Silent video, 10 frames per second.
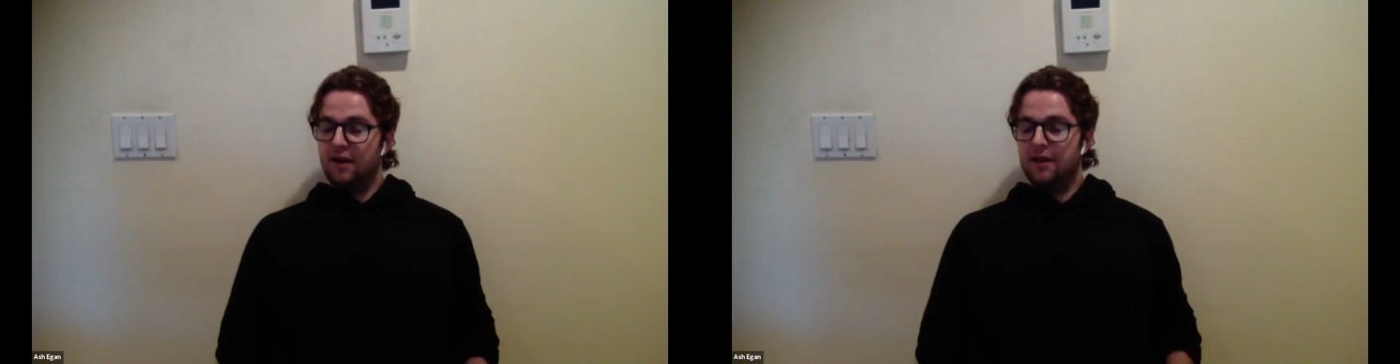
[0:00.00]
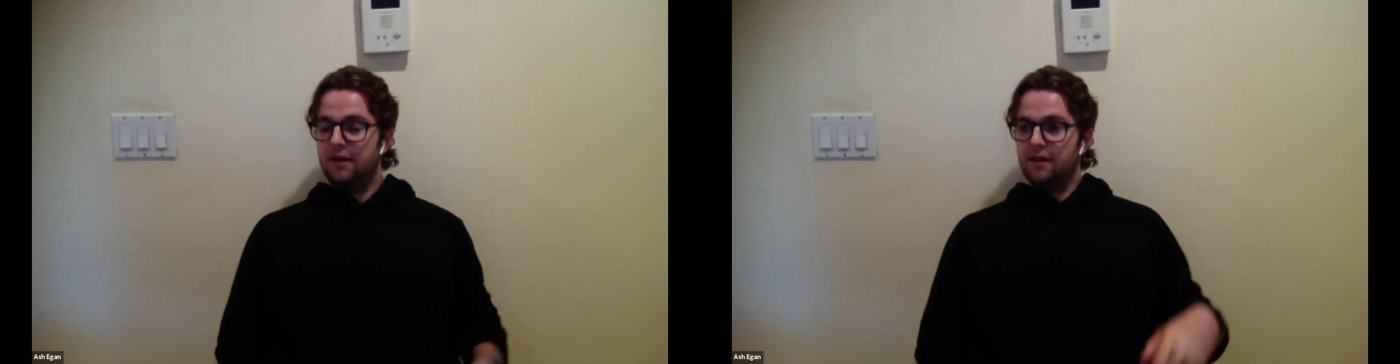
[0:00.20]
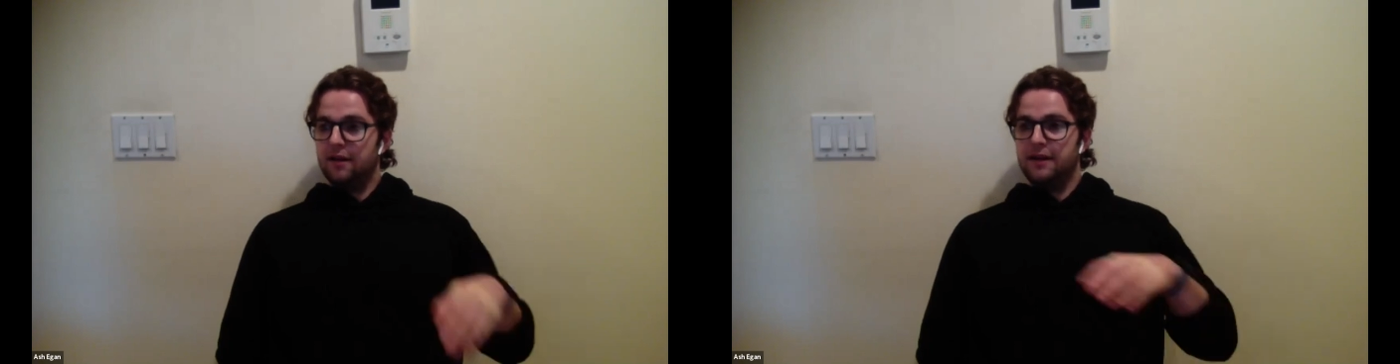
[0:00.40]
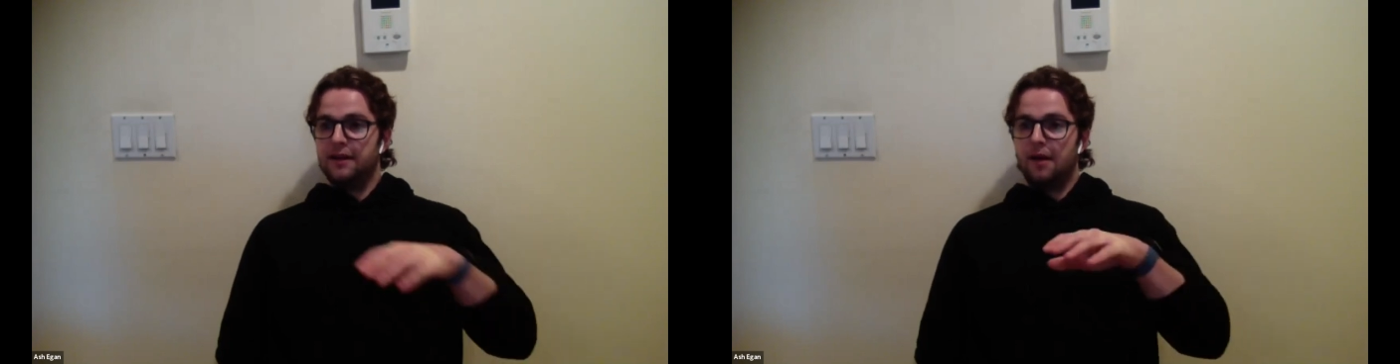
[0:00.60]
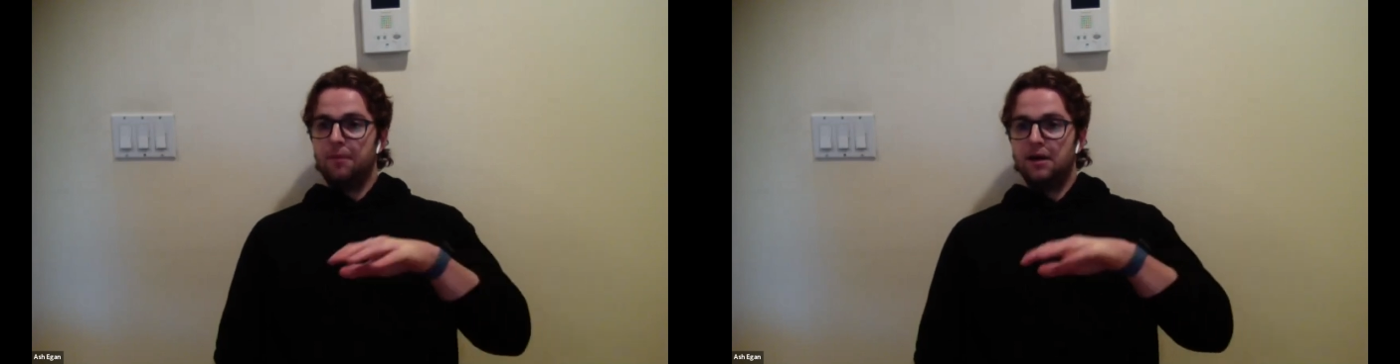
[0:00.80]
And
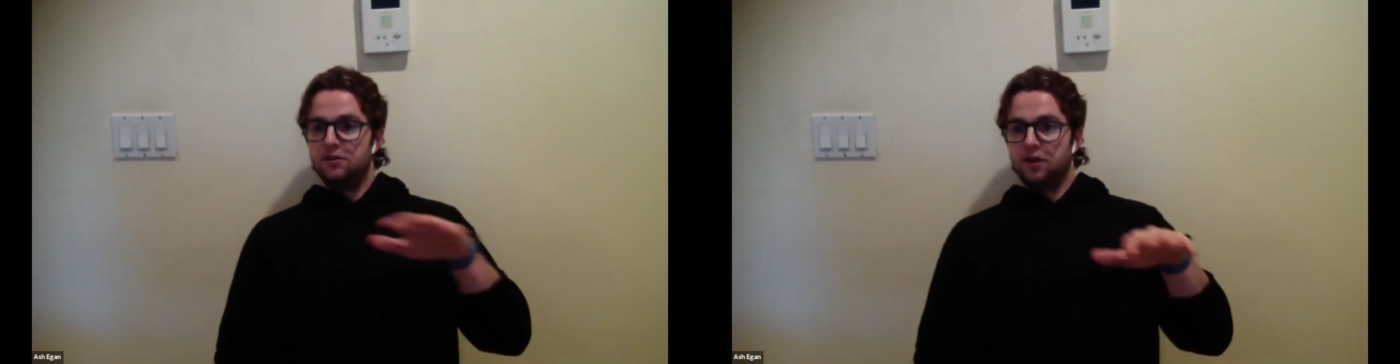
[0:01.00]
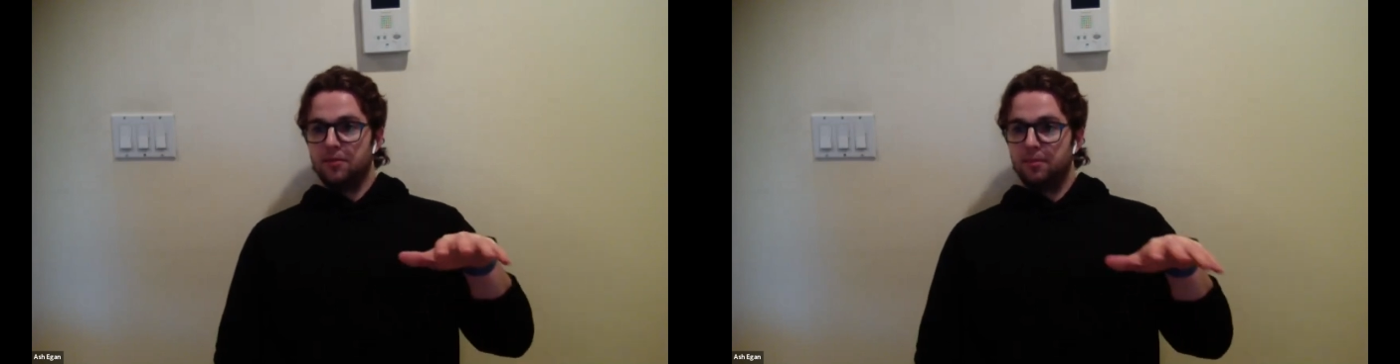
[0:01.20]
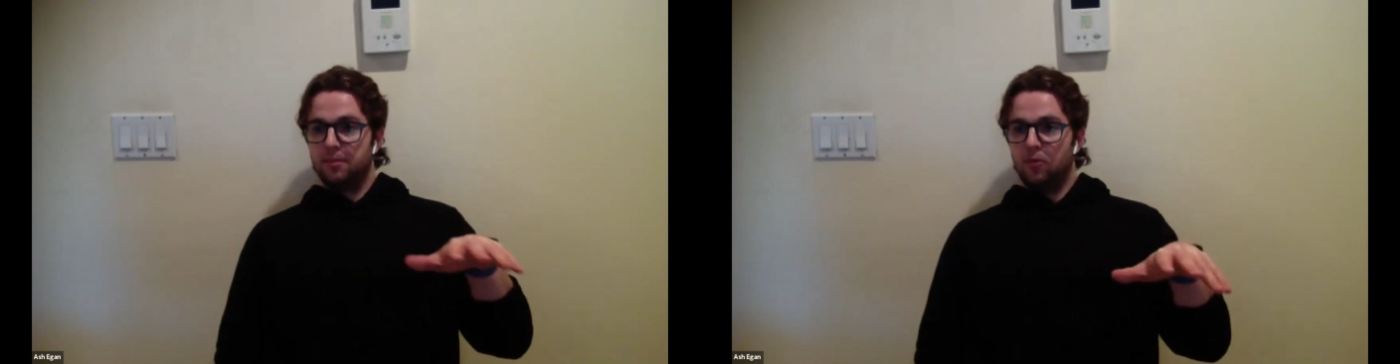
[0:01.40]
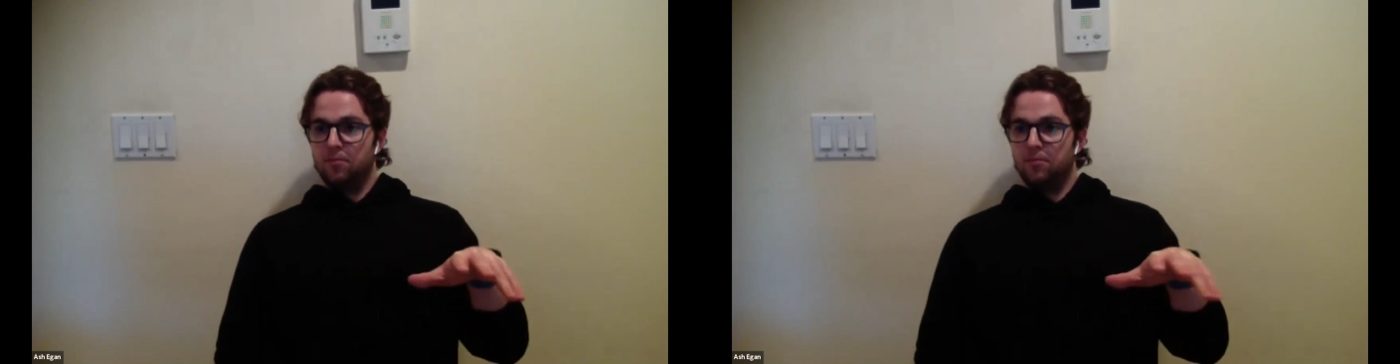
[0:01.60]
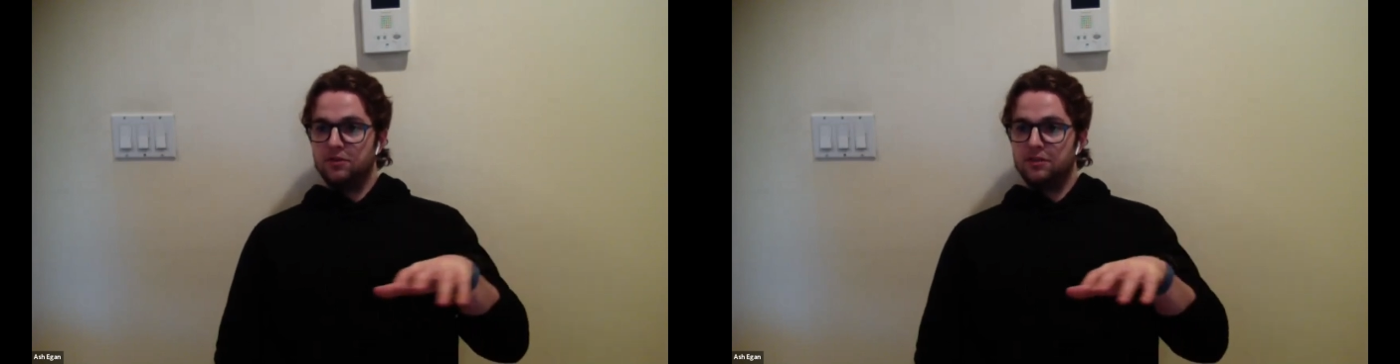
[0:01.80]
I'm not talking about
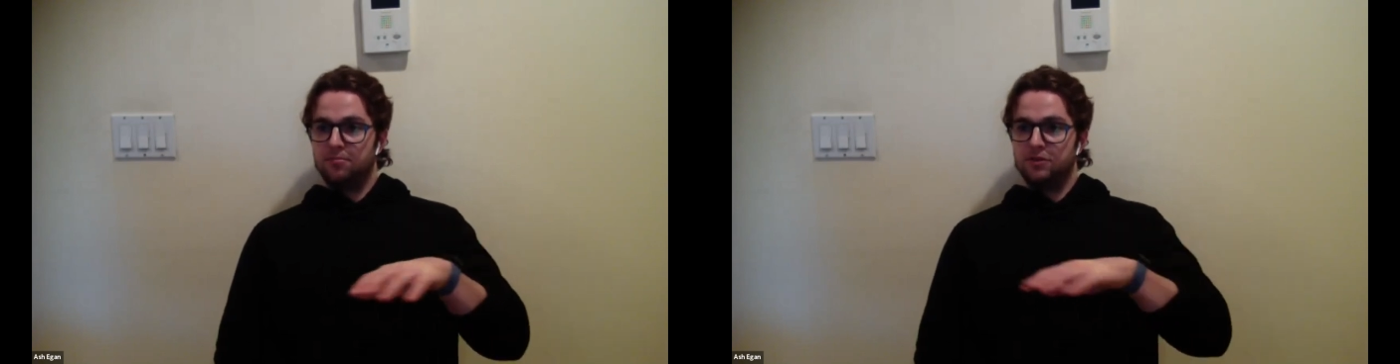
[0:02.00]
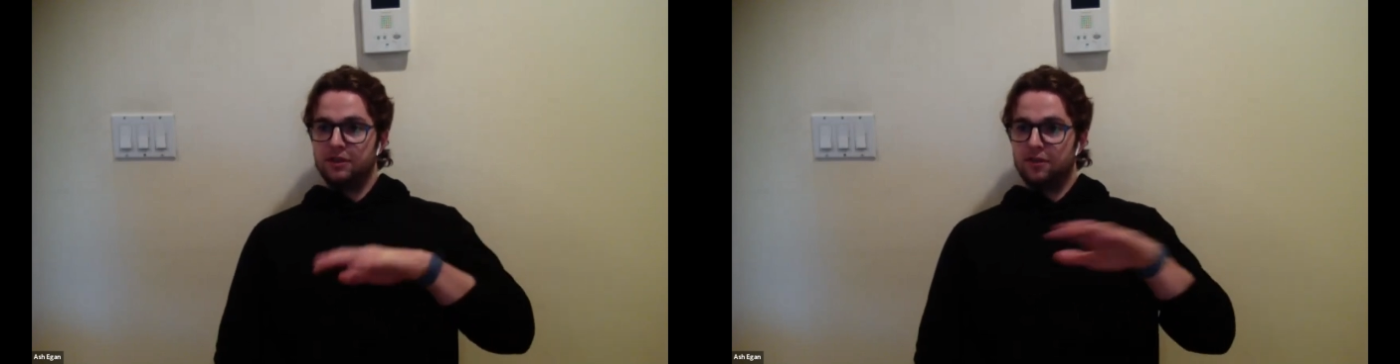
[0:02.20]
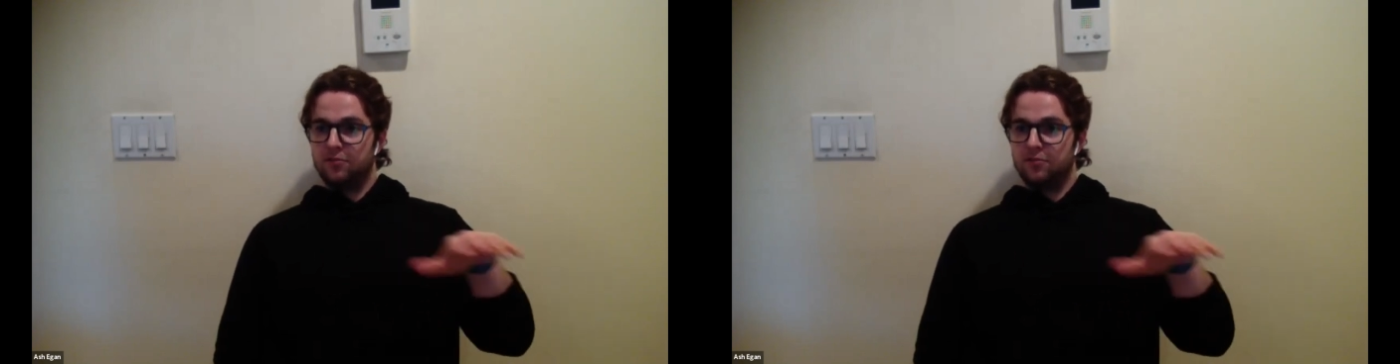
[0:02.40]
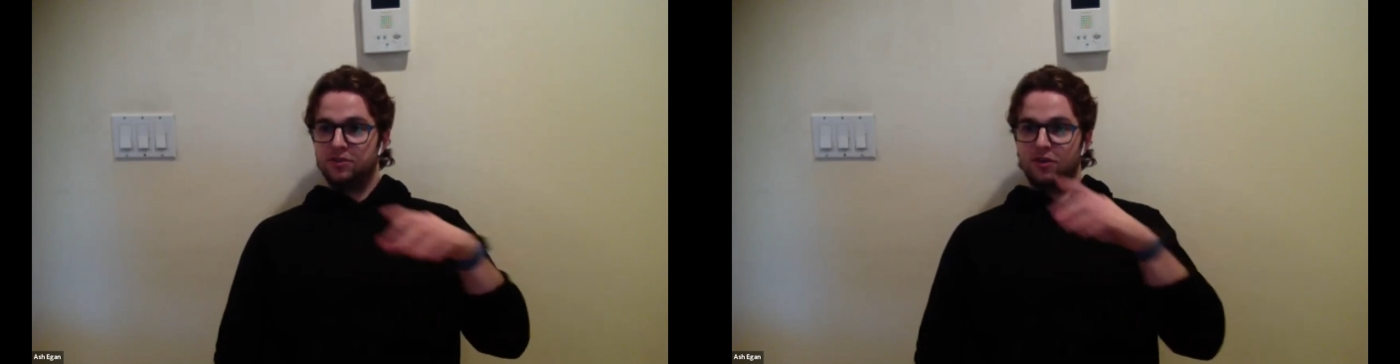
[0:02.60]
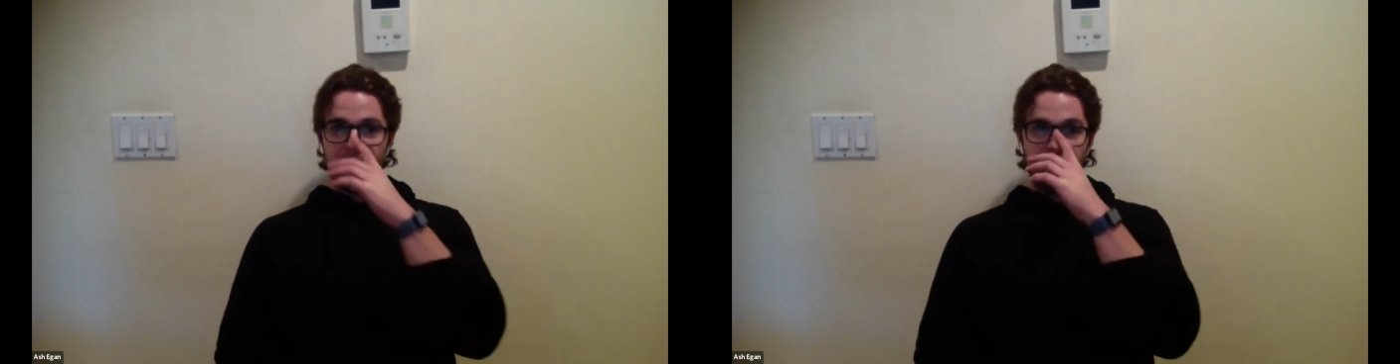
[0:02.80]
one person in particular, I'm
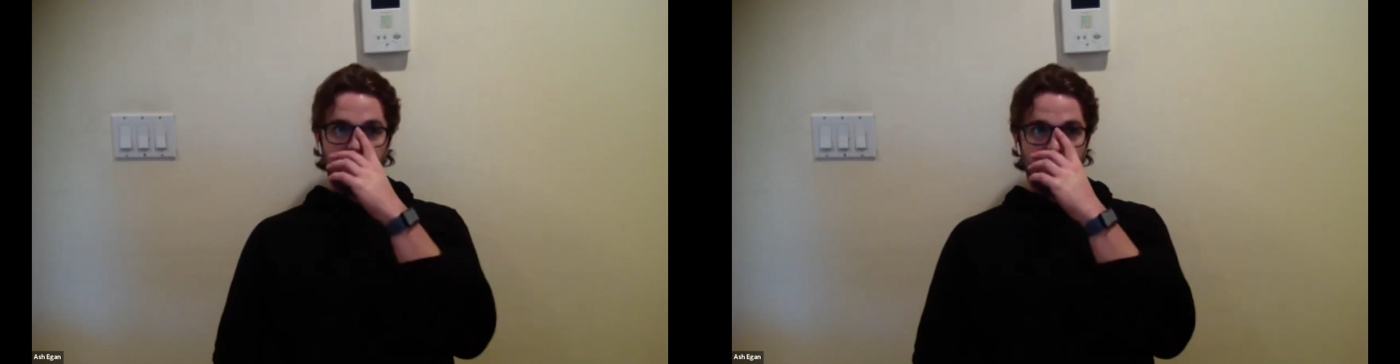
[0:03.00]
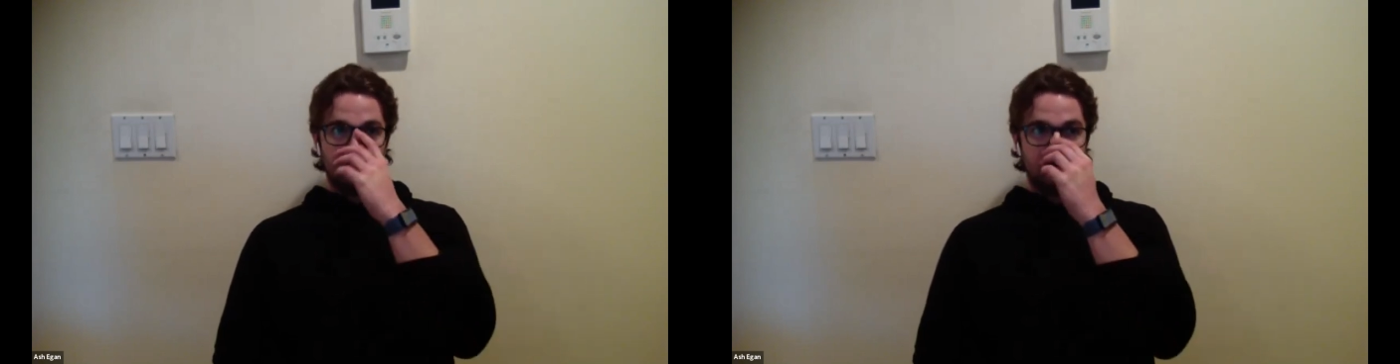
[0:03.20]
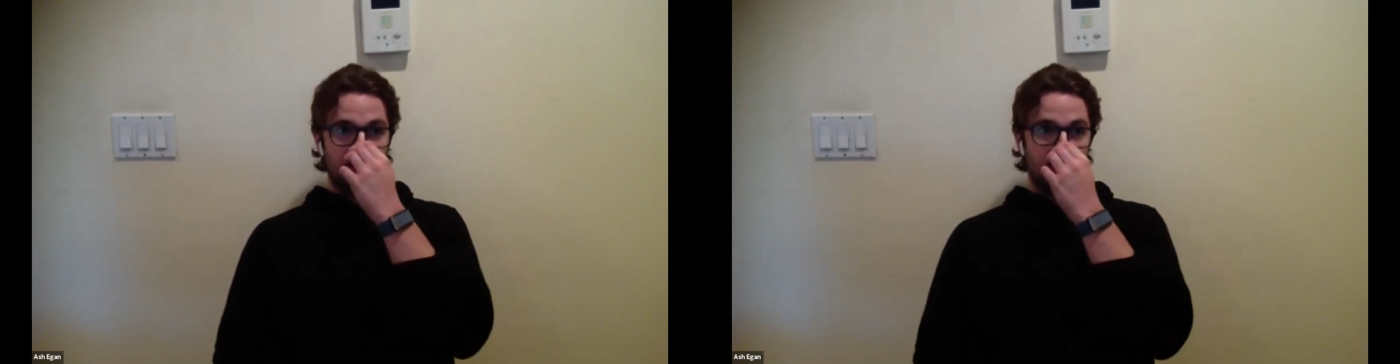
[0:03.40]
just talking about,